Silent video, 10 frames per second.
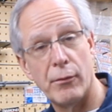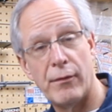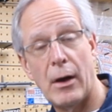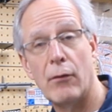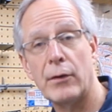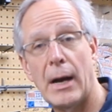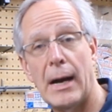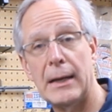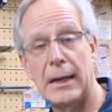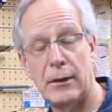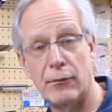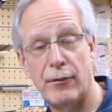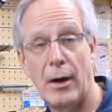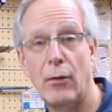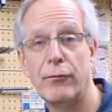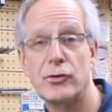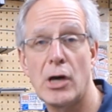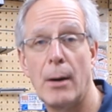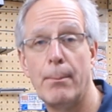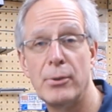where the valve guide and the valve
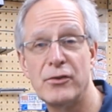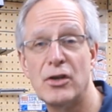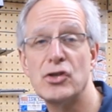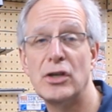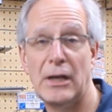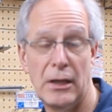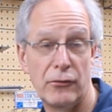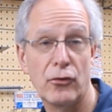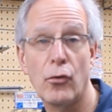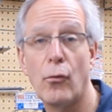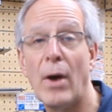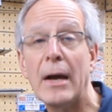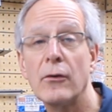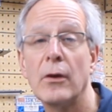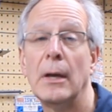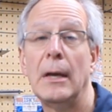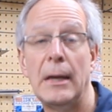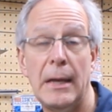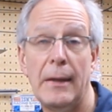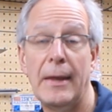job positioning is correct.
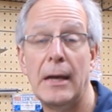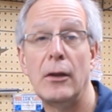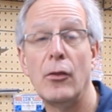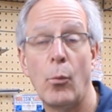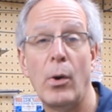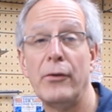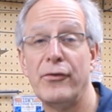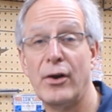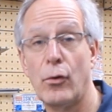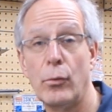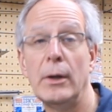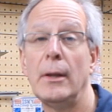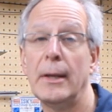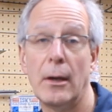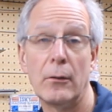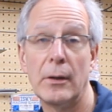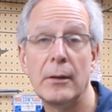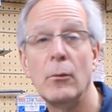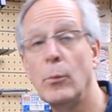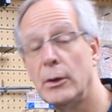And then the ones that are really
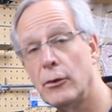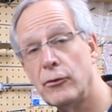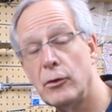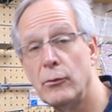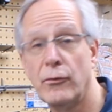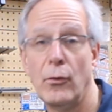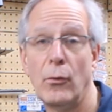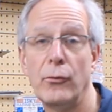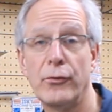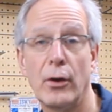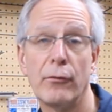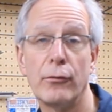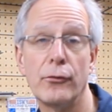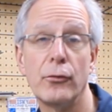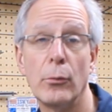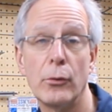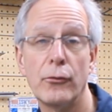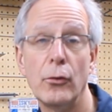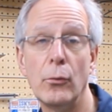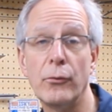ugly, we just use those for
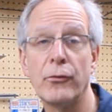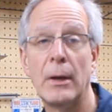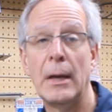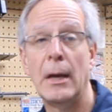202s.